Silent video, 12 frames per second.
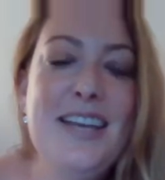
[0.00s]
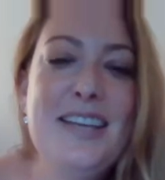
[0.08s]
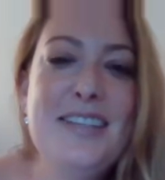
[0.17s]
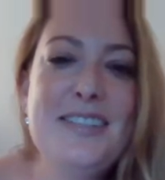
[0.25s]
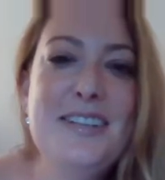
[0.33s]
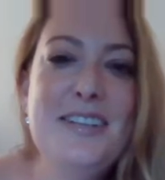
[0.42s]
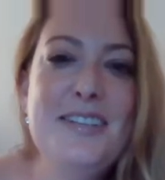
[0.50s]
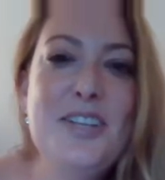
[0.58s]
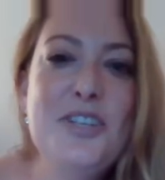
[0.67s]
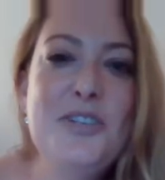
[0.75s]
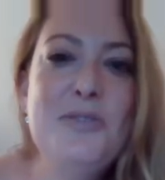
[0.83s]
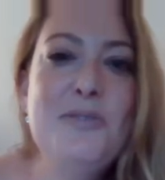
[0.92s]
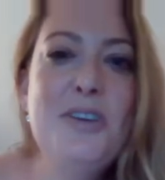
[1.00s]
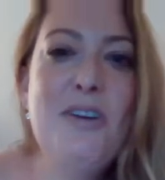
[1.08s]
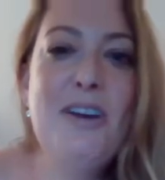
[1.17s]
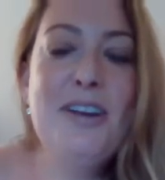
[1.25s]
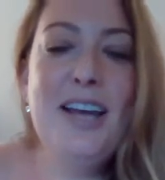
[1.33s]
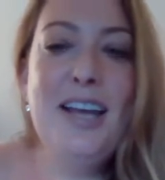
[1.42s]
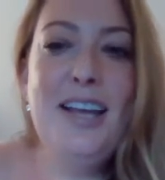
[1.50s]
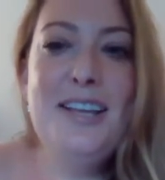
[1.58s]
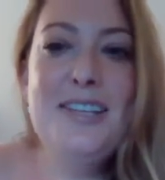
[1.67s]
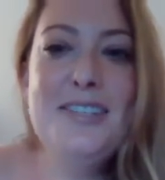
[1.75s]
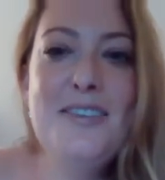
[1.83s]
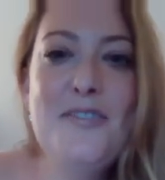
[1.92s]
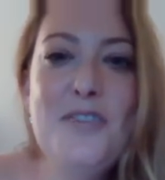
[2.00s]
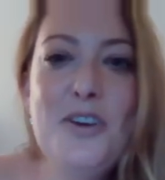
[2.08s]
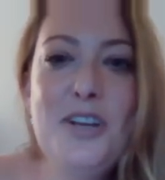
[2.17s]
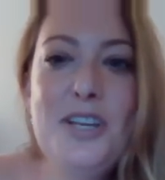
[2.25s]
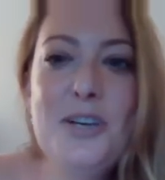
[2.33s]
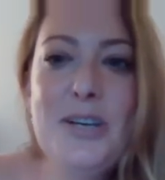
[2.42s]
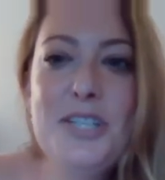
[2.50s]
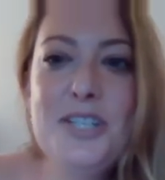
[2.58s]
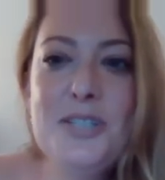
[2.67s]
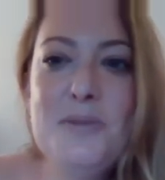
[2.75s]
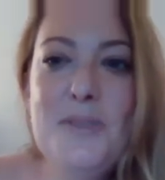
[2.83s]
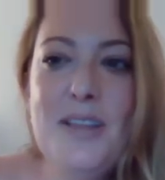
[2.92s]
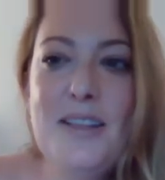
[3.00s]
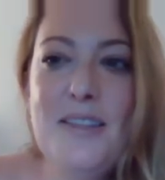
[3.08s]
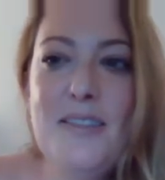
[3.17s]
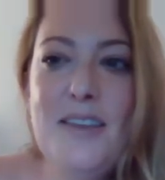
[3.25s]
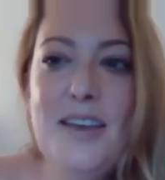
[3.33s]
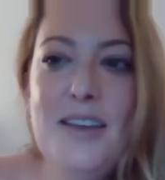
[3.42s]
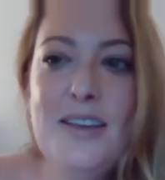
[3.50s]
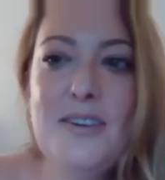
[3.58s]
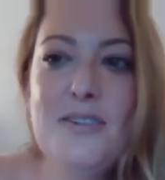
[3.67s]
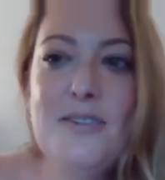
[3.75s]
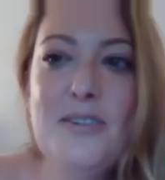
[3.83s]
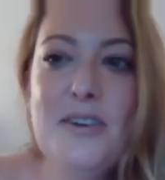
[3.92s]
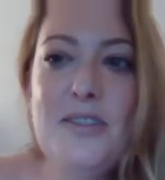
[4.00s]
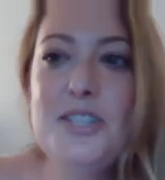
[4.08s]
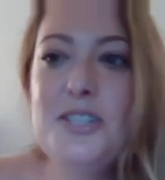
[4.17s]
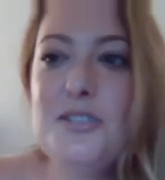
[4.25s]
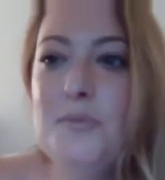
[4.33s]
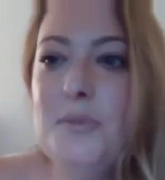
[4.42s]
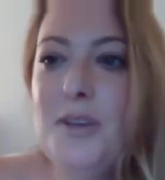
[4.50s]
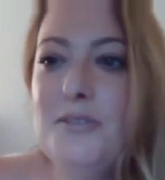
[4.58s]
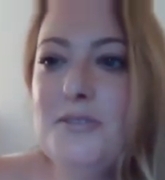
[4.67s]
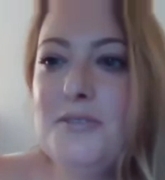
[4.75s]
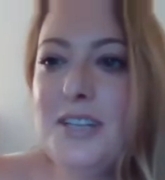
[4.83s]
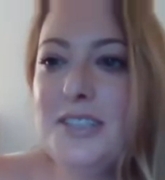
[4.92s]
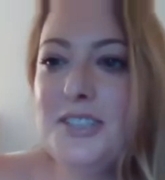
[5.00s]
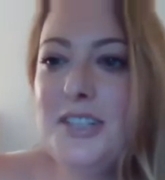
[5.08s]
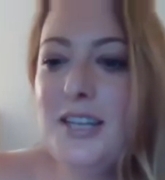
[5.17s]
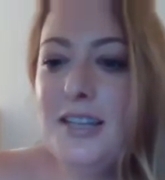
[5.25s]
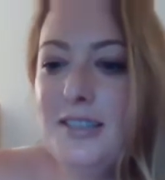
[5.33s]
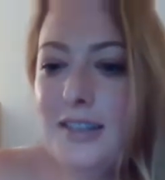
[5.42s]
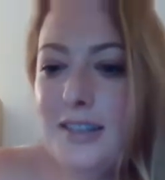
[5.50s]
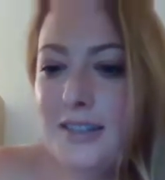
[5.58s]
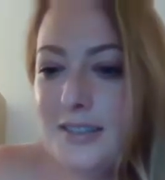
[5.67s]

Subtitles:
Excellent. Jill, are you okay? Have you got any questions with anything? Or I think she's on mute actually.